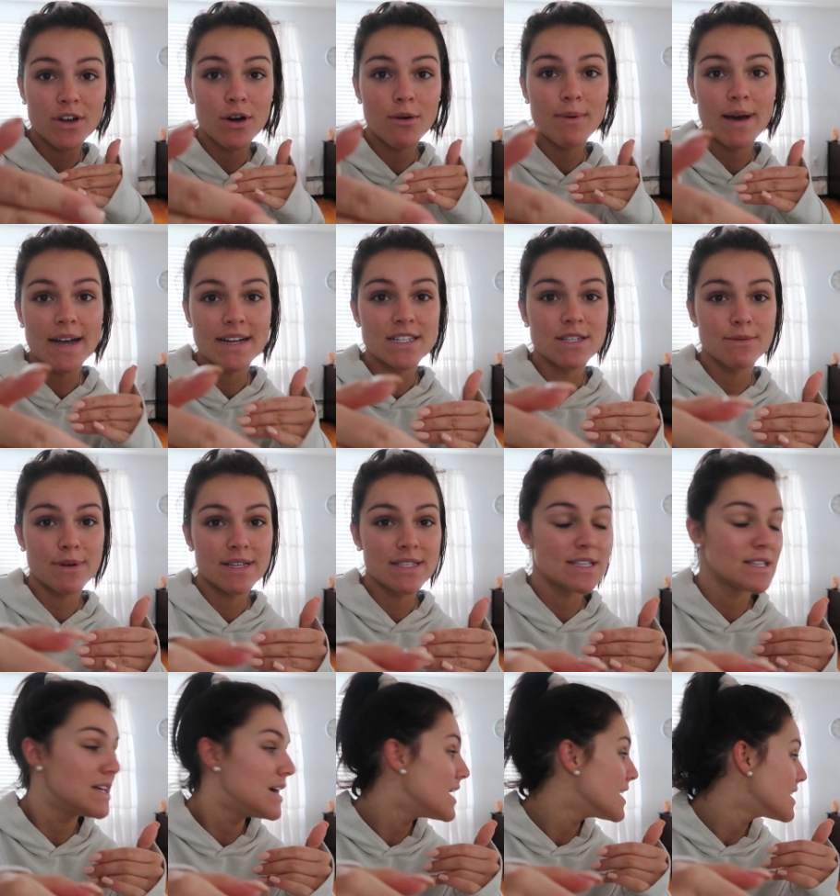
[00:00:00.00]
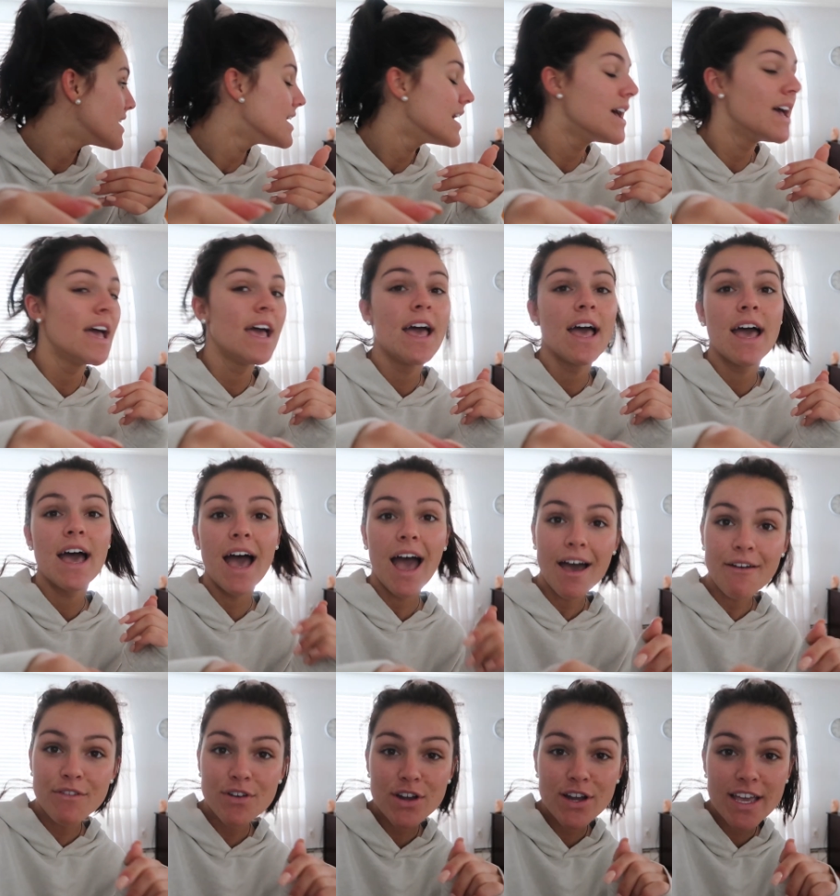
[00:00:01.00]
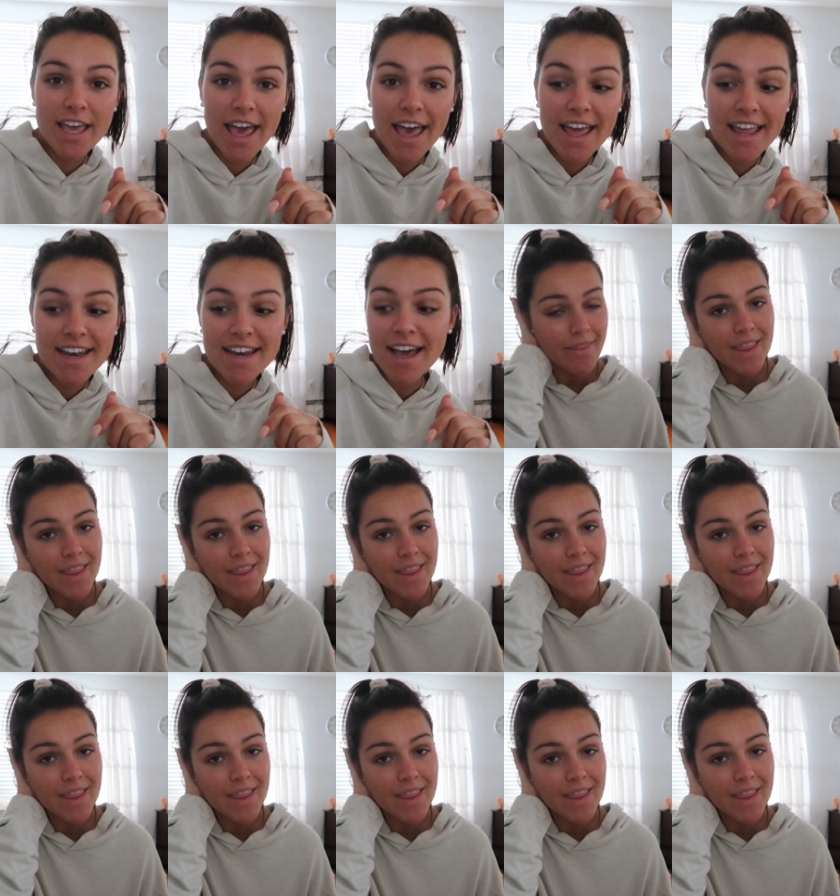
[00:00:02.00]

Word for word: go back to my salon ever again.